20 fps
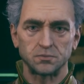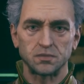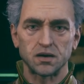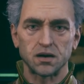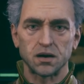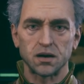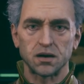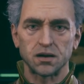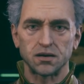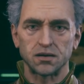
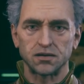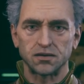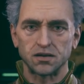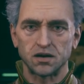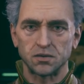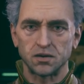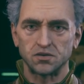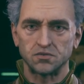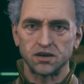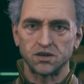But
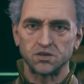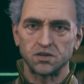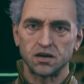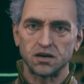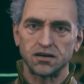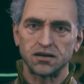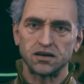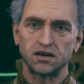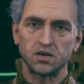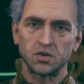the
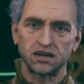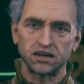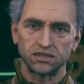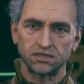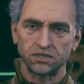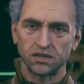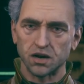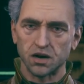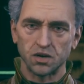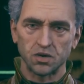conventional
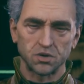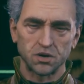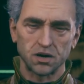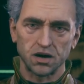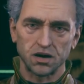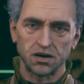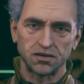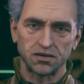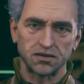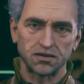theories are
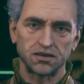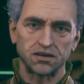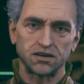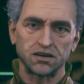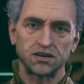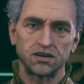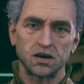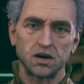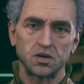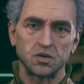wrong.
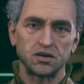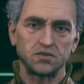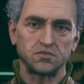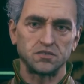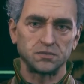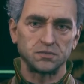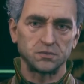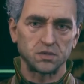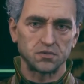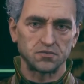You're
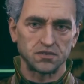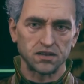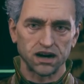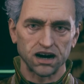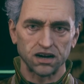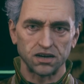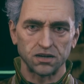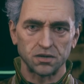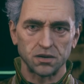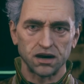living proof
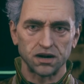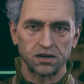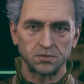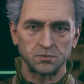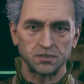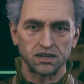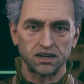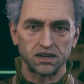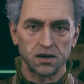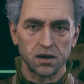that it can
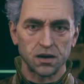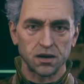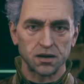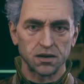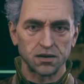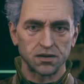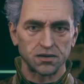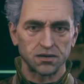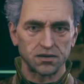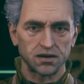be done.
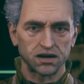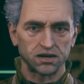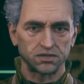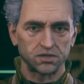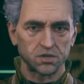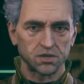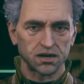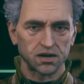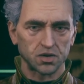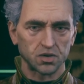
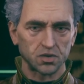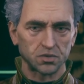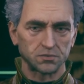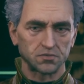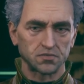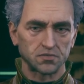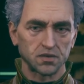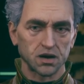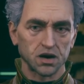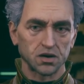There's yet
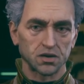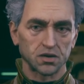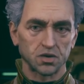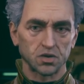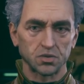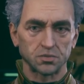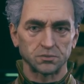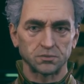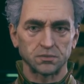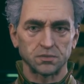hope for the
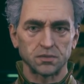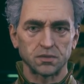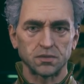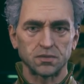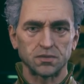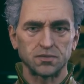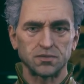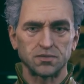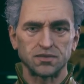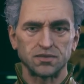Hope.
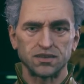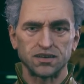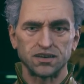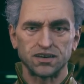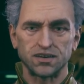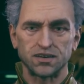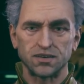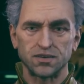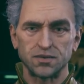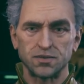
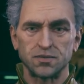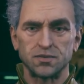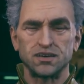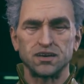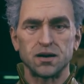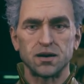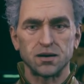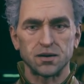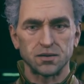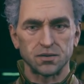Get
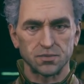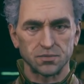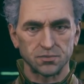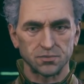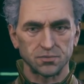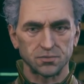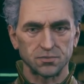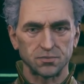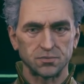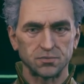
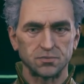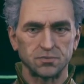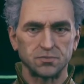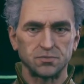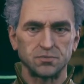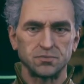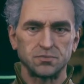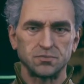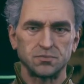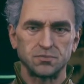it?